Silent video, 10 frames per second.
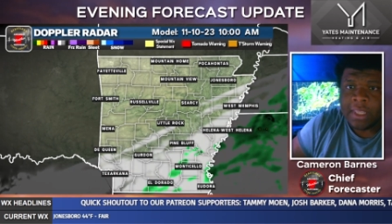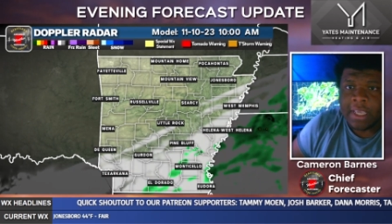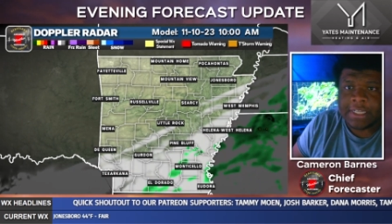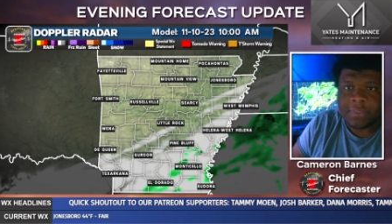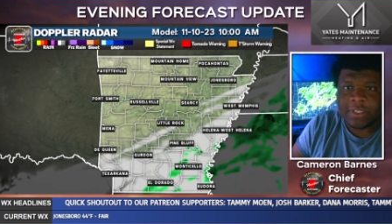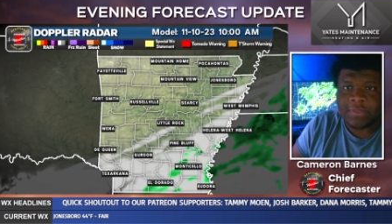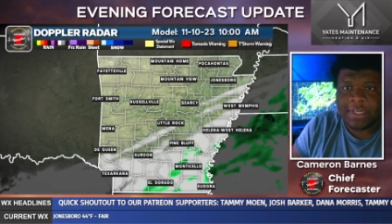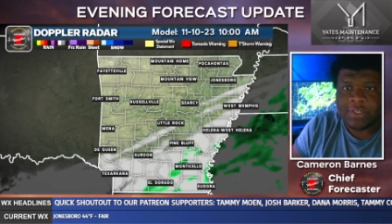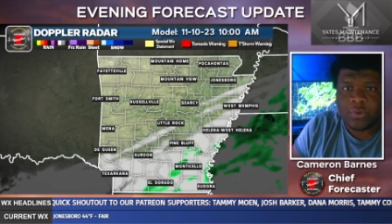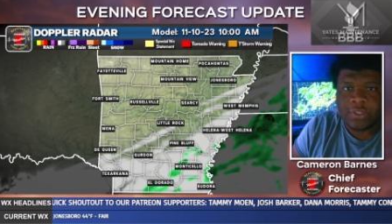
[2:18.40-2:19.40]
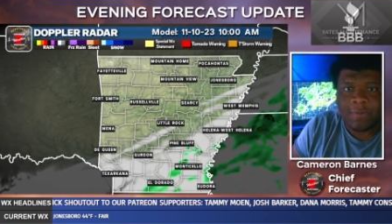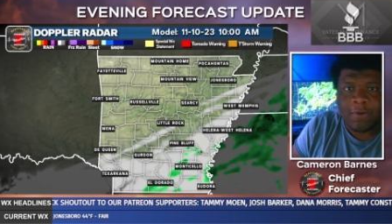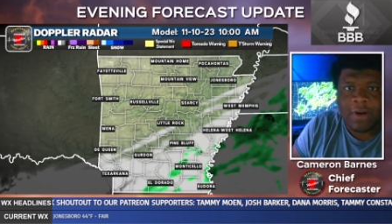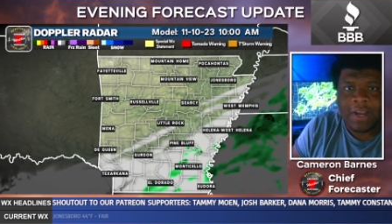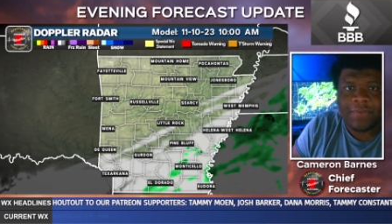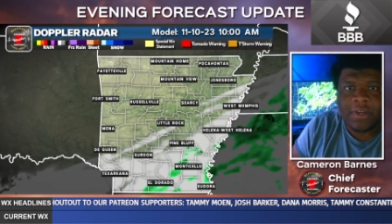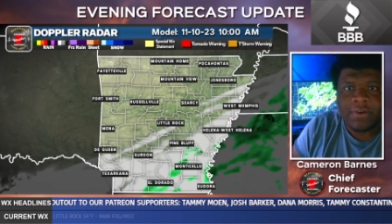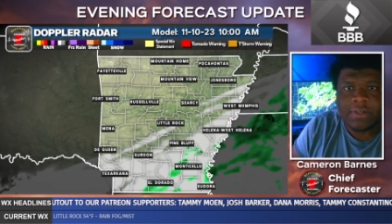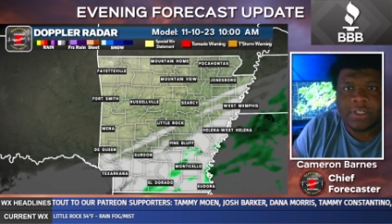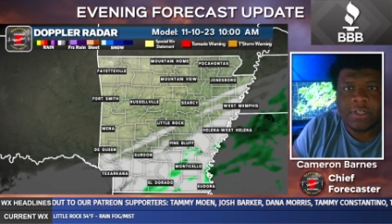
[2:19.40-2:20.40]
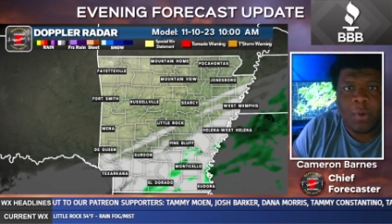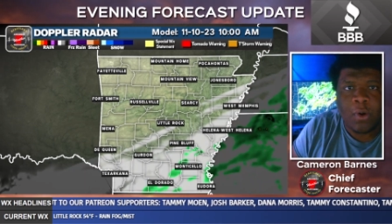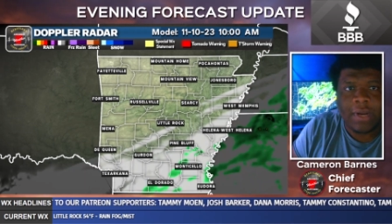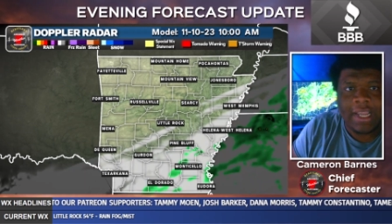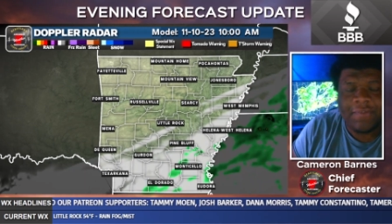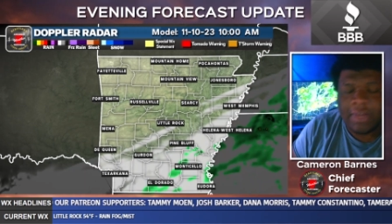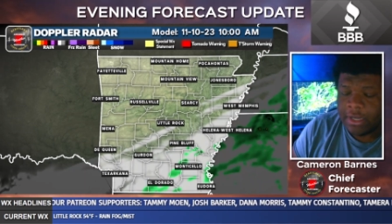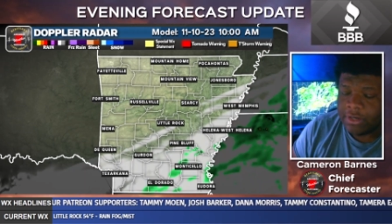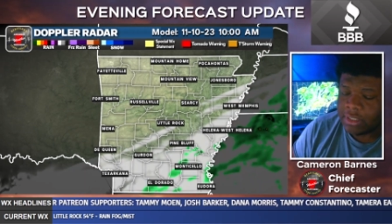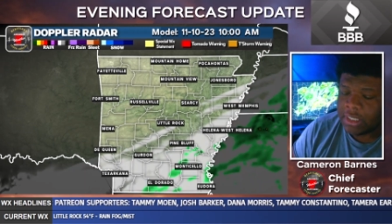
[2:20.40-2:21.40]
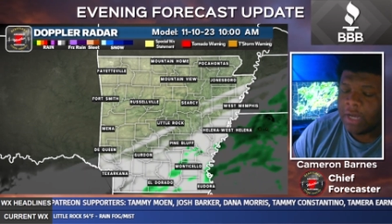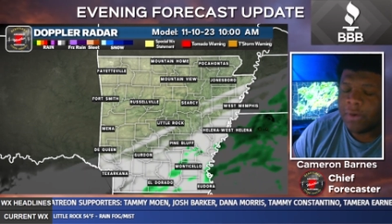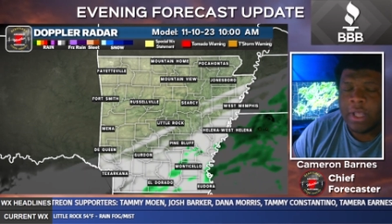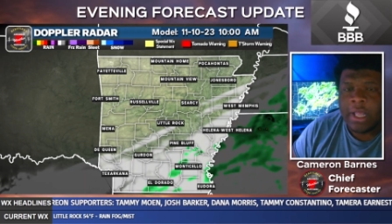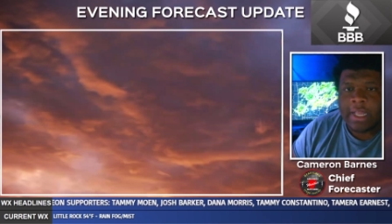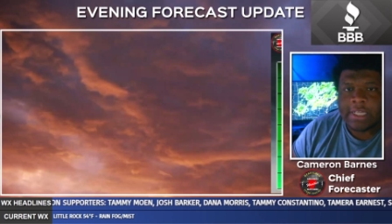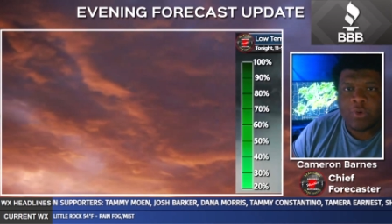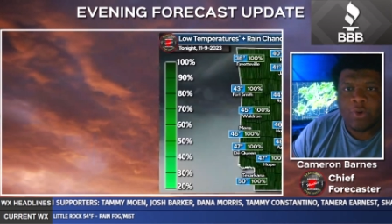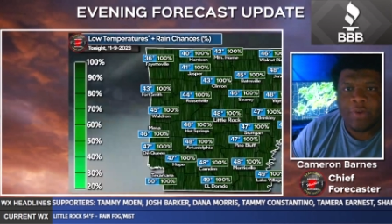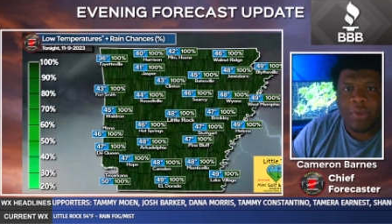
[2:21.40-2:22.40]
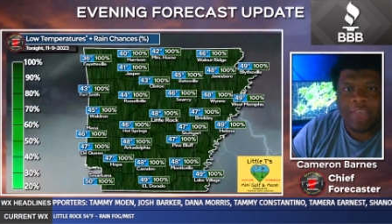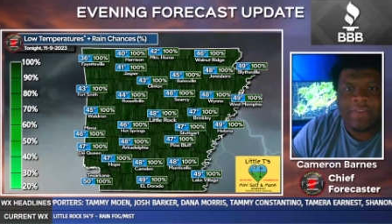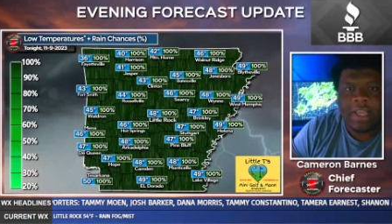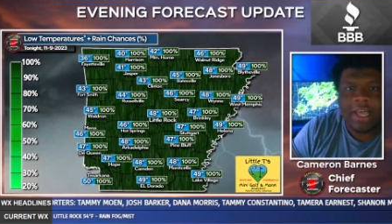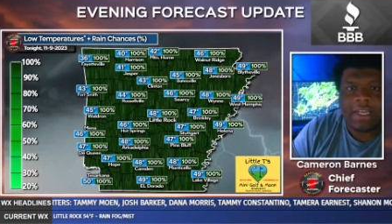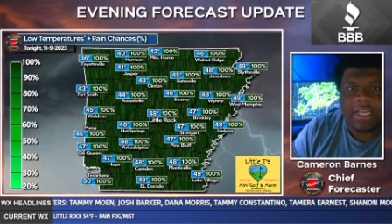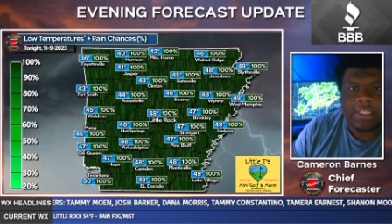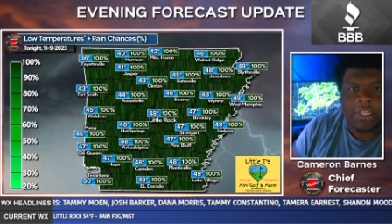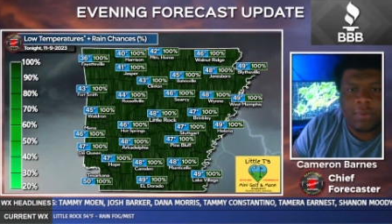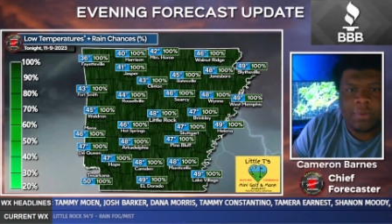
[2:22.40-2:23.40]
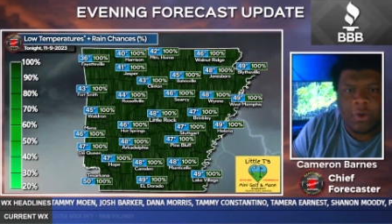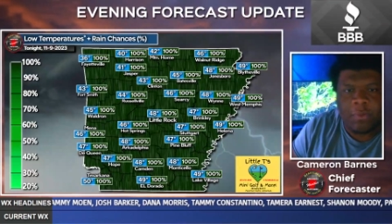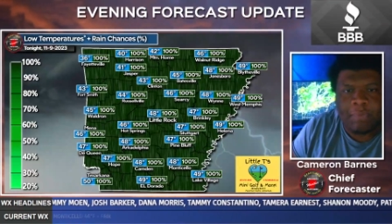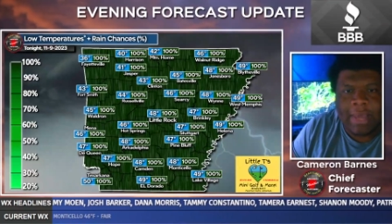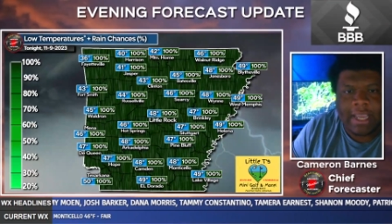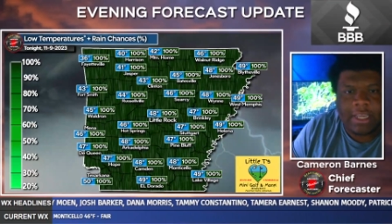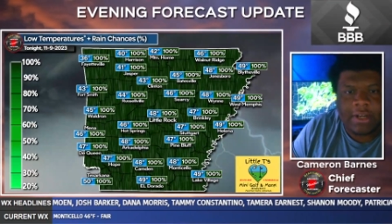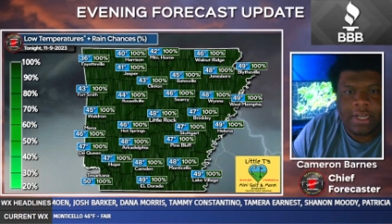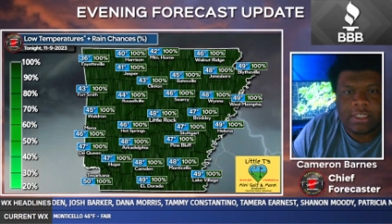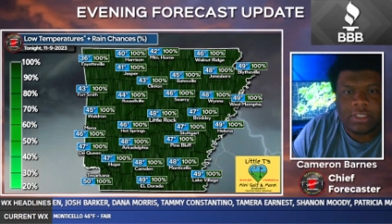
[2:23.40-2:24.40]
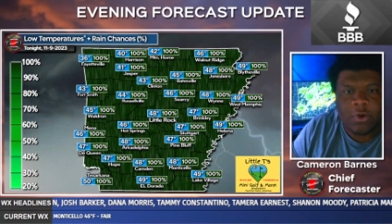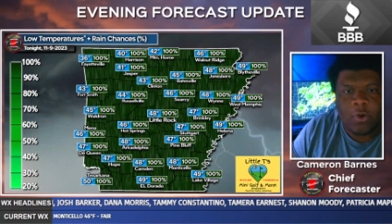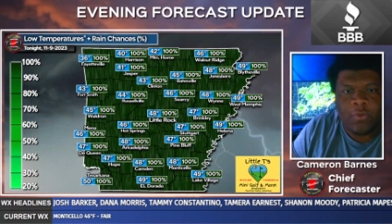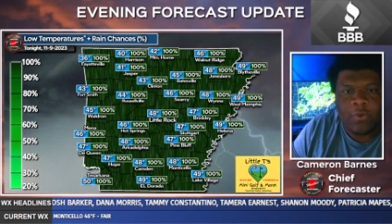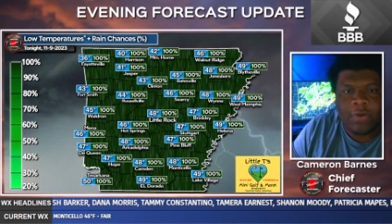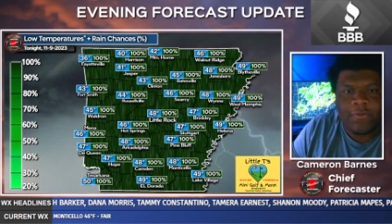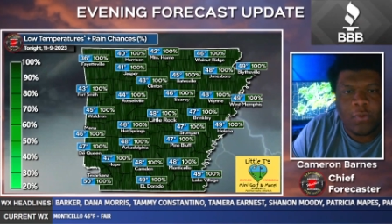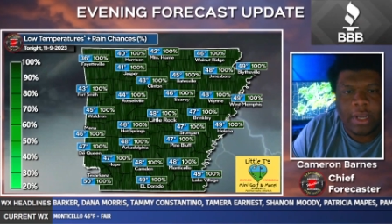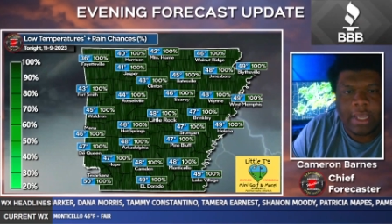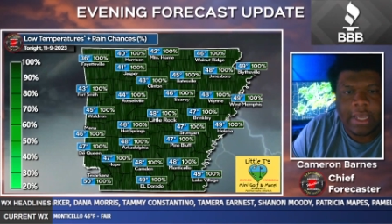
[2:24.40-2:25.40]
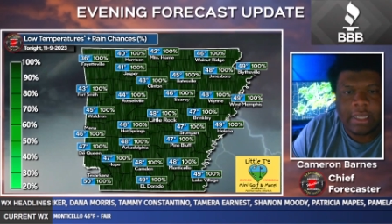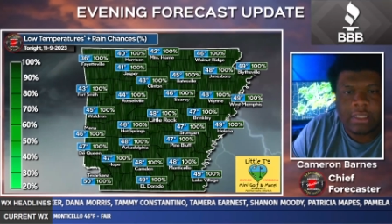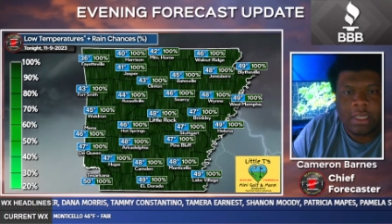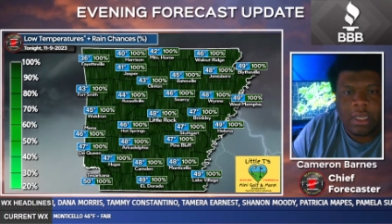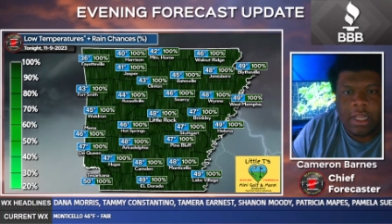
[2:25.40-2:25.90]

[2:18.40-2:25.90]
especially as we get towards tomorrow afternoon into tomorrow evening here. So let's go over your evening highlights here. I'm going to go back here. This is your overall forecast.